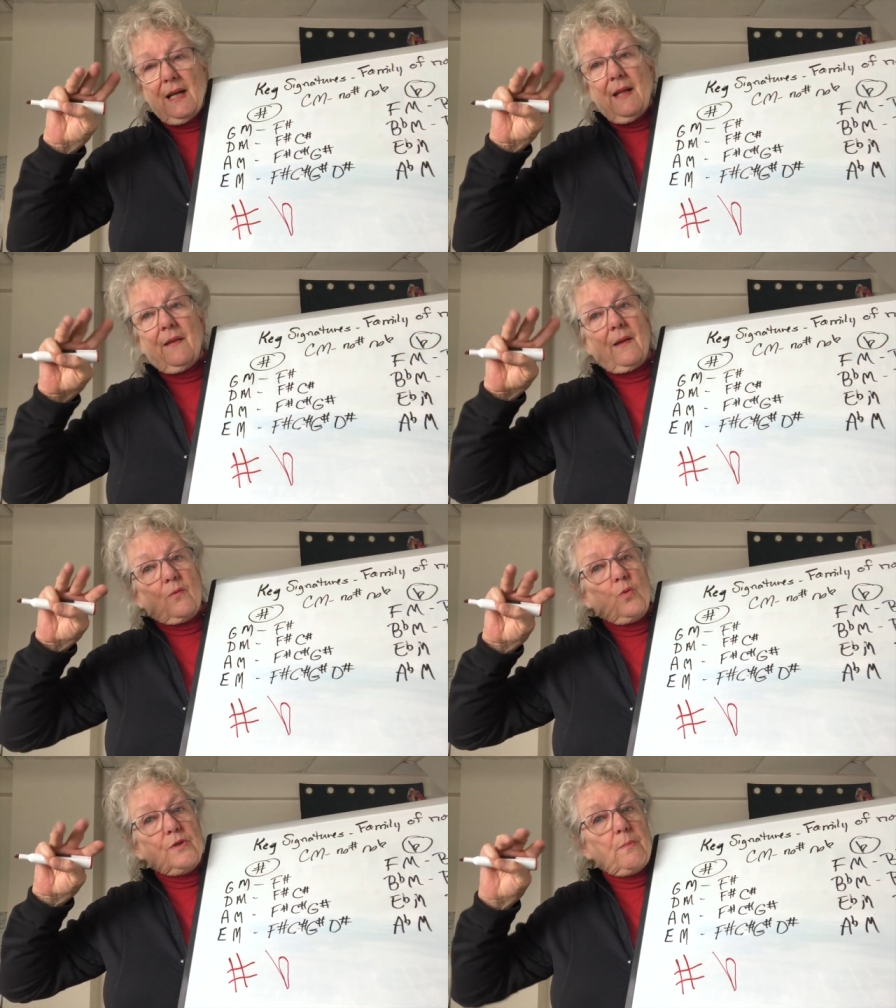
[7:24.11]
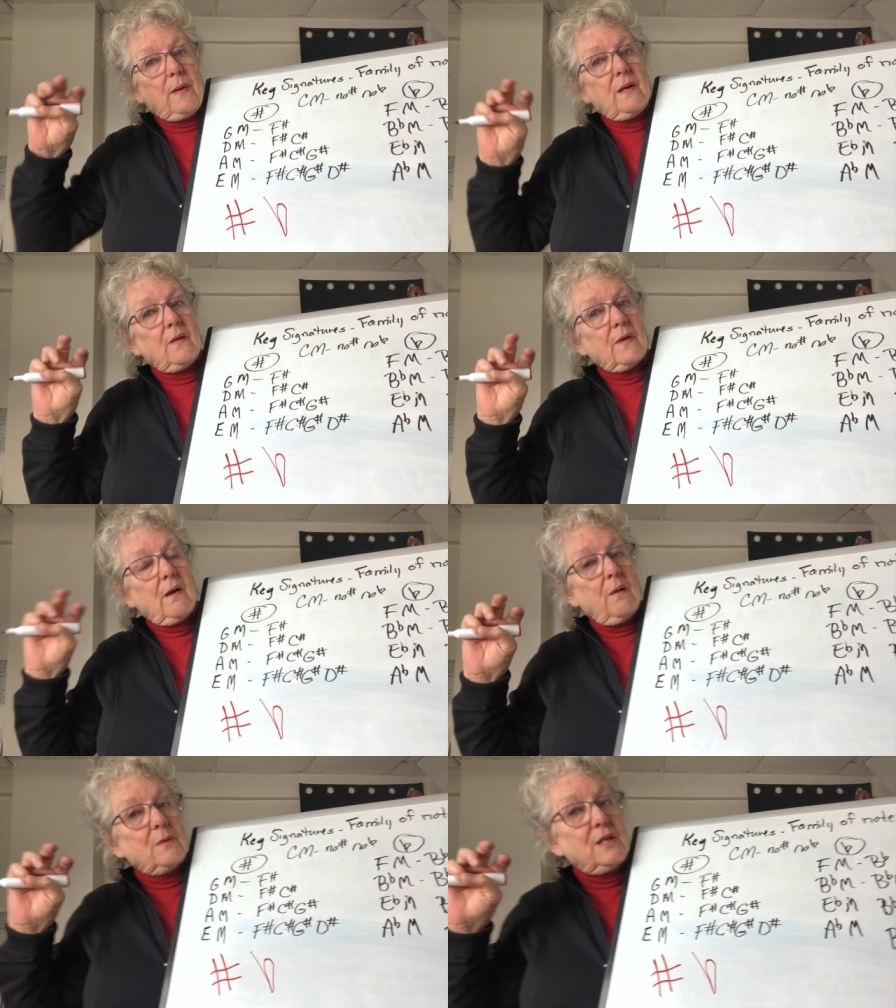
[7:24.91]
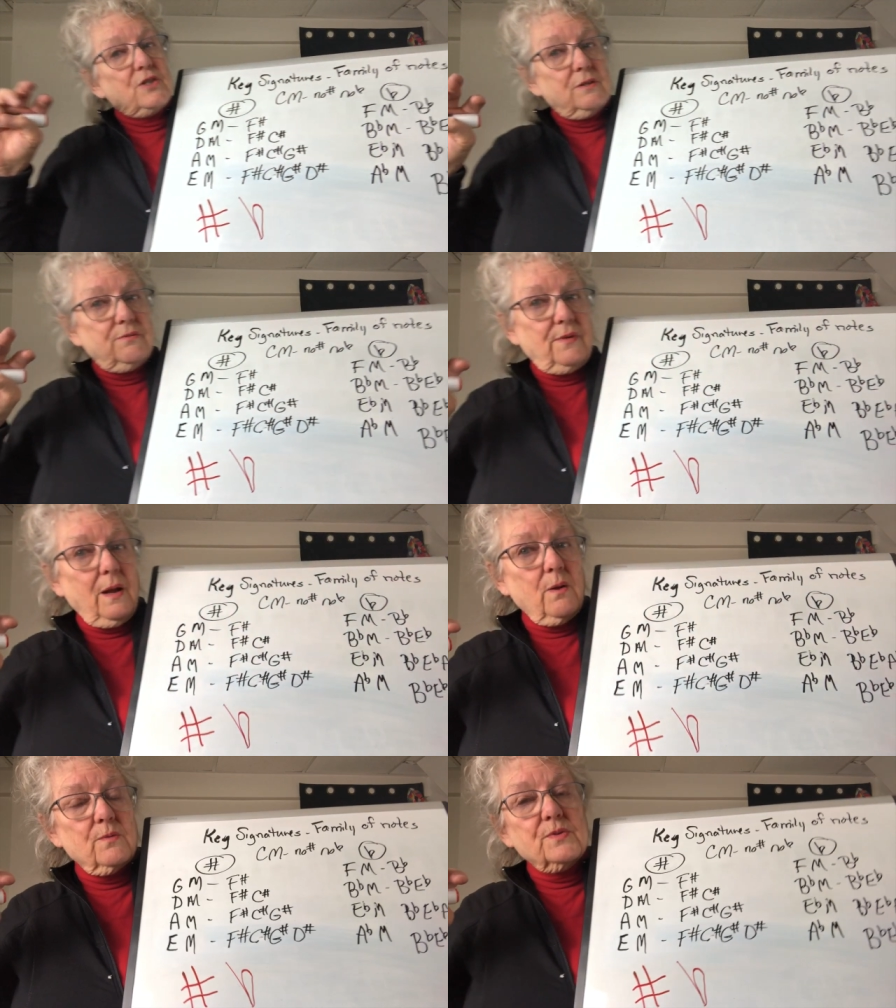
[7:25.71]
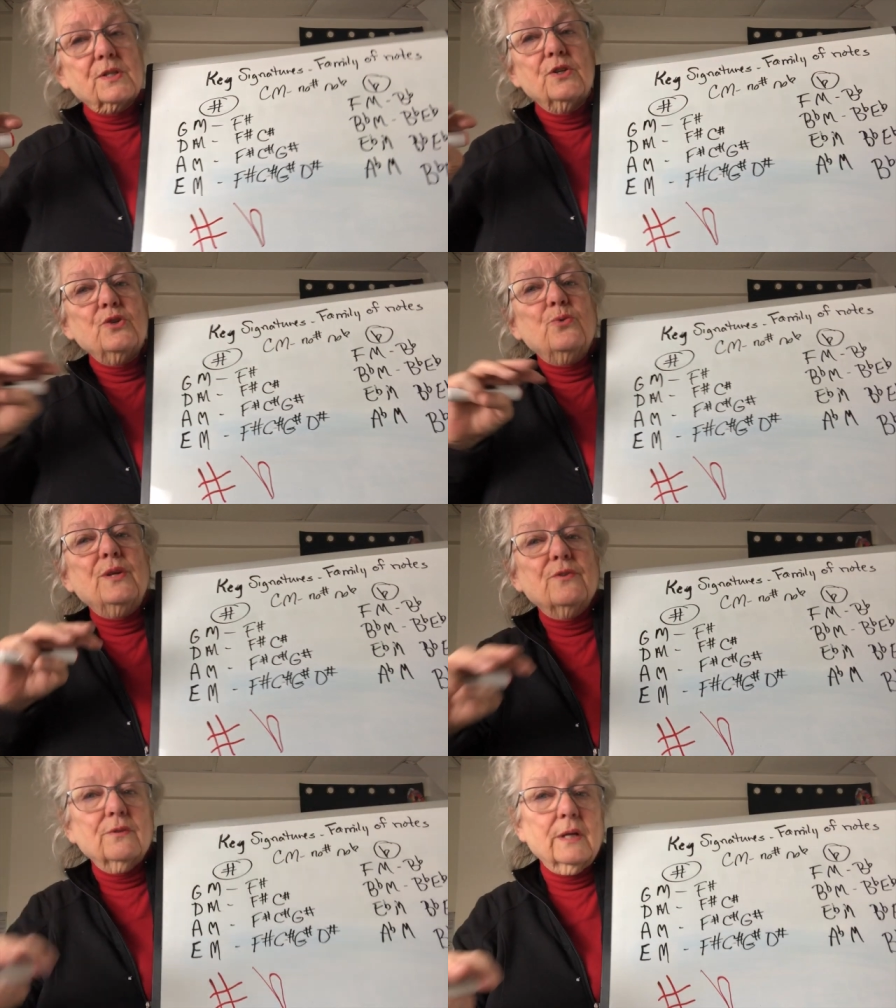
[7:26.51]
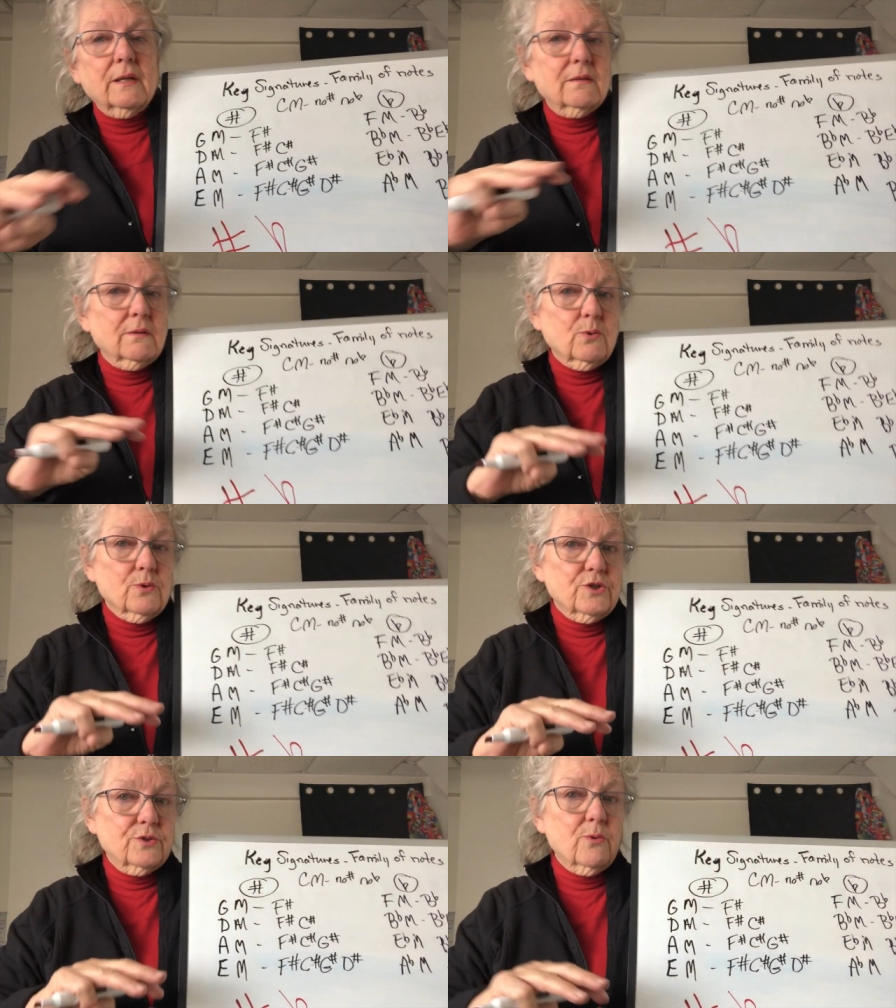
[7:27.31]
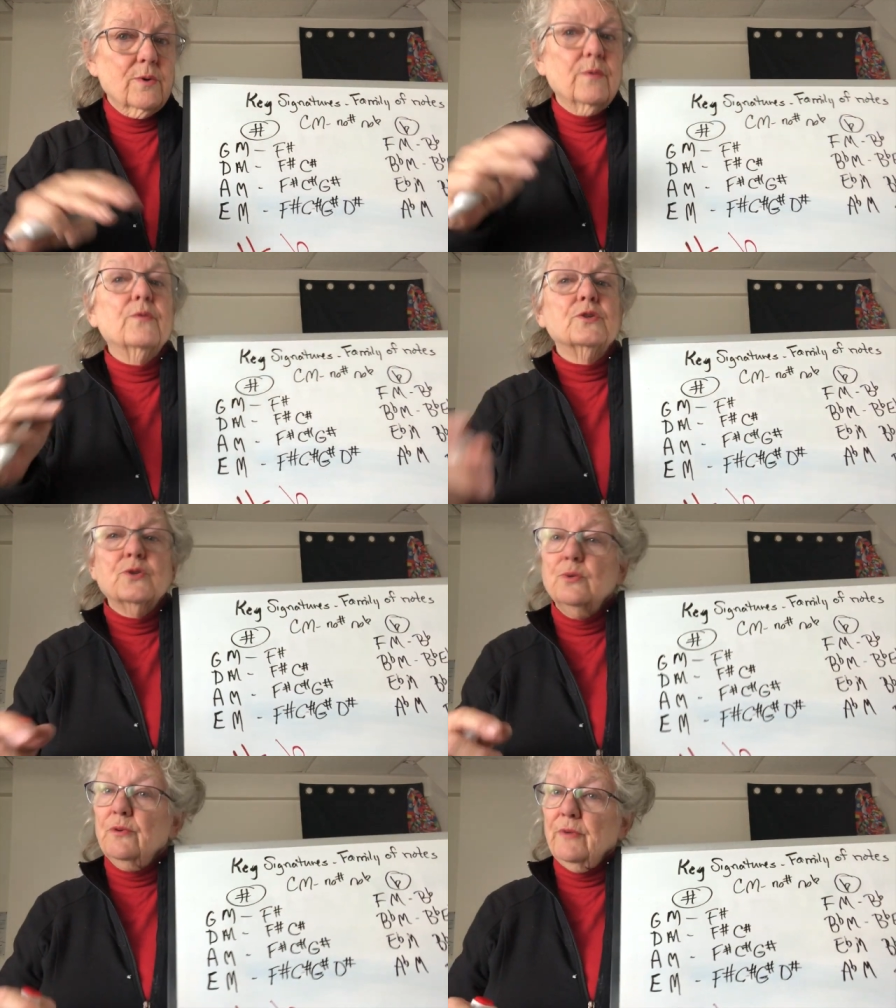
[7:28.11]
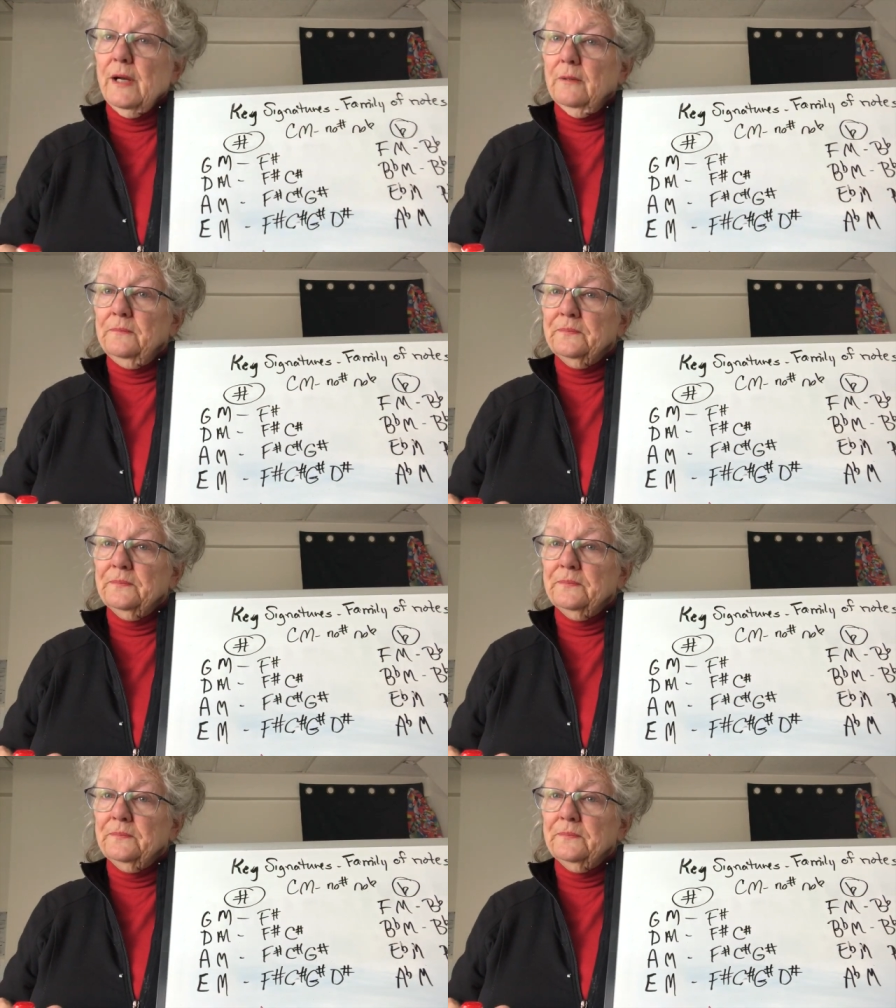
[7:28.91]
and depending on the combination of valves, you either lengthen or shorten the tube of air.